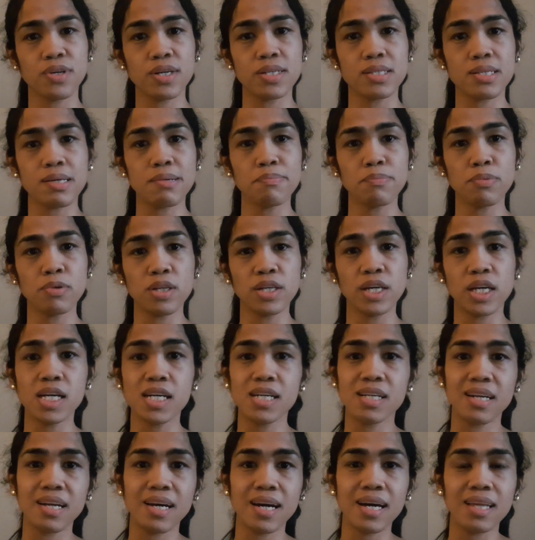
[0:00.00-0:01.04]
example here
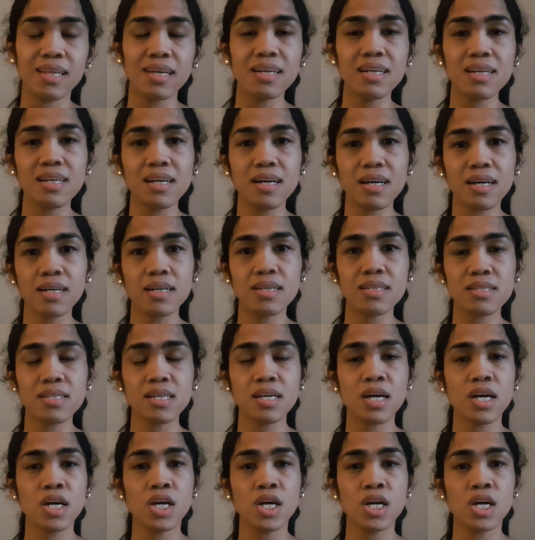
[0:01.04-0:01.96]
Netherlands,